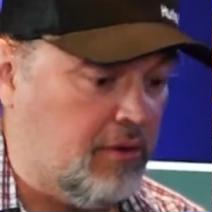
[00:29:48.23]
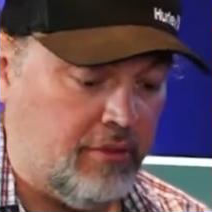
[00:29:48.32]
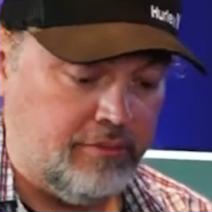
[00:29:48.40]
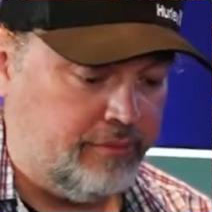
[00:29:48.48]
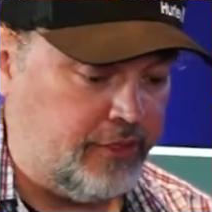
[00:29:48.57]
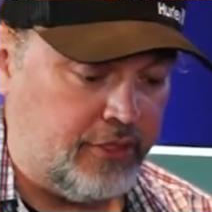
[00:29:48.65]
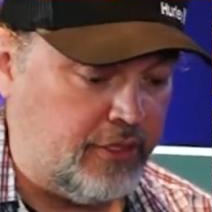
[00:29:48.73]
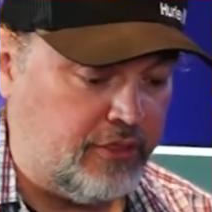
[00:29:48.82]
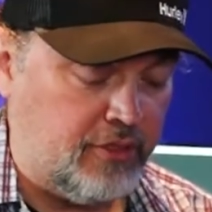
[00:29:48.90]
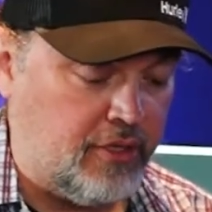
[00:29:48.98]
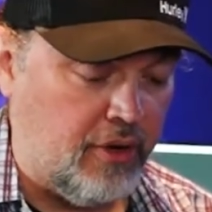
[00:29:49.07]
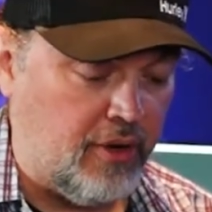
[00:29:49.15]
know, you're good
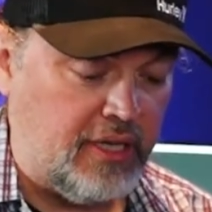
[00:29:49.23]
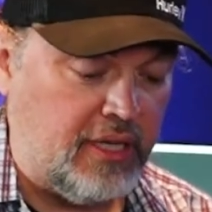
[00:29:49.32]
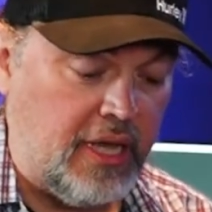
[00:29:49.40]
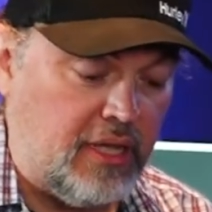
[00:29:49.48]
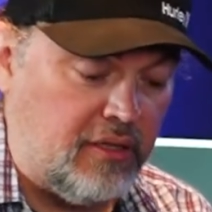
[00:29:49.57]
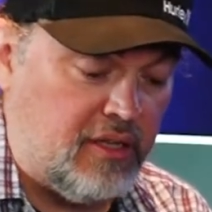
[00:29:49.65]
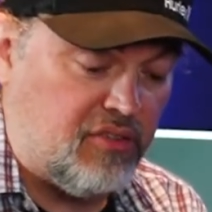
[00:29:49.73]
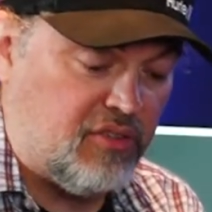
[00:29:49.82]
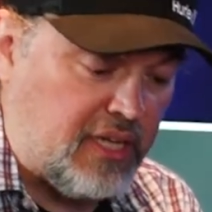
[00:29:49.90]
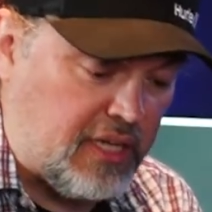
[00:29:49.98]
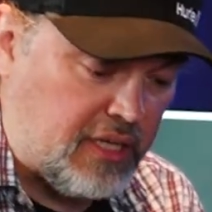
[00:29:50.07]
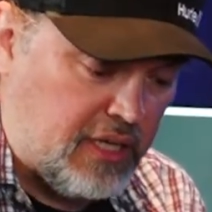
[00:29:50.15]
to go. And this
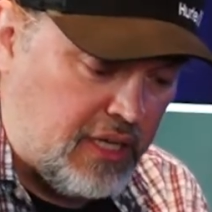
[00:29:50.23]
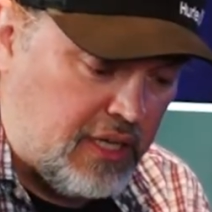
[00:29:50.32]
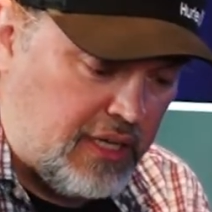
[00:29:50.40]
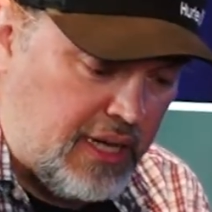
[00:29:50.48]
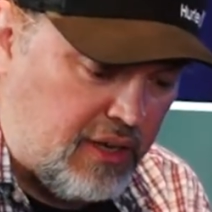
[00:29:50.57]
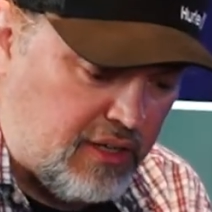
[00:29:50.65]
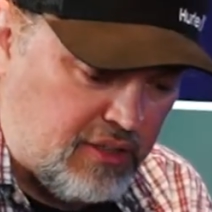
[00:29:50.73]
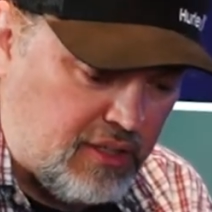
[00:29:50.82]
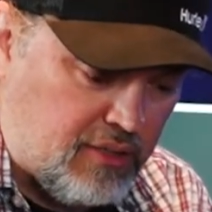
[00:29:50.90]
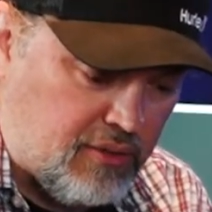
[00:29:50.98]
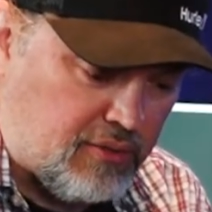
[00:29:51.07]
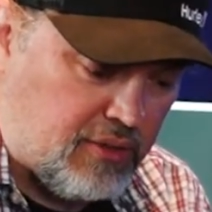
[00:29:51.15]
thing now,
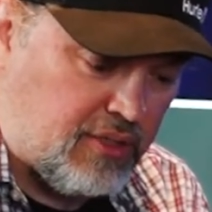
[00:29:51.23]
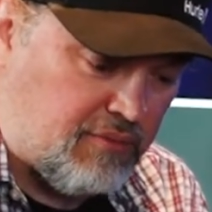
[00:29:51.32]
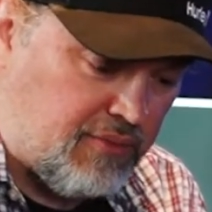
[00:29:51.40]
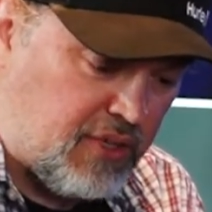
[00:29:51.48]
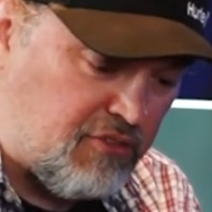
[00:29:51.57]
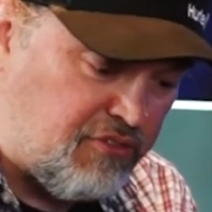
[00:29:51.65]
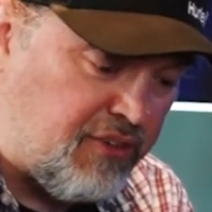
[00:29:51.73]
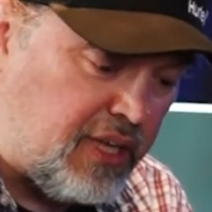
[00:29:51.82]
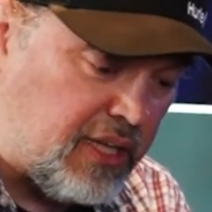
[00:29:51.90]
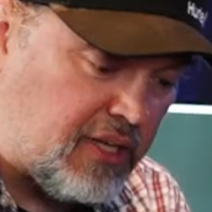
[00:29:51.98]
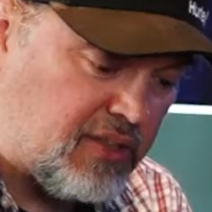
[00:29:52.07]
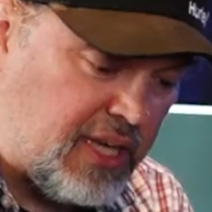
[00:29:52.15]
you know, you can
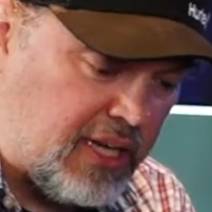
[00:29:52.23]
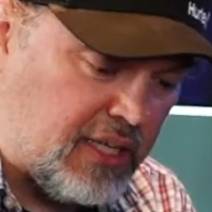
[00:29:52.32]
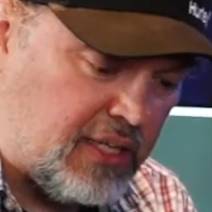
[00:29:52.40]
feel it. It's getting